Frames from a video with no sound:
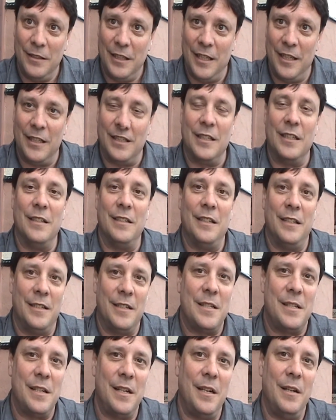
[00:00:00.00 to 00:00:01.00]
In a, in
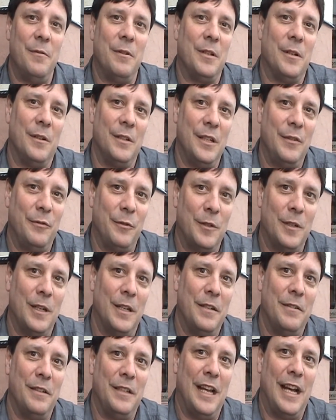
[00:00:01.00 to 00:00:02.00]
a city with only
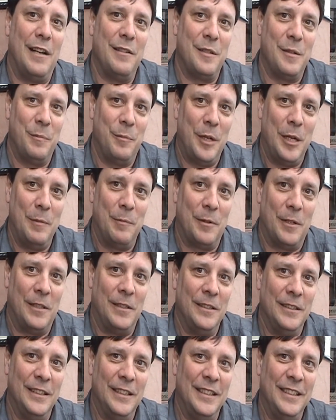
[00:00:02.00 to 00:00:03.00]
400,000 people.
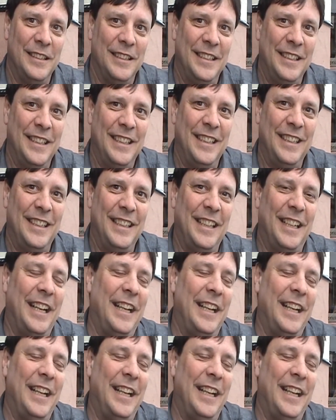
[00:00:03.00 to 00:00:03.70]
Wow.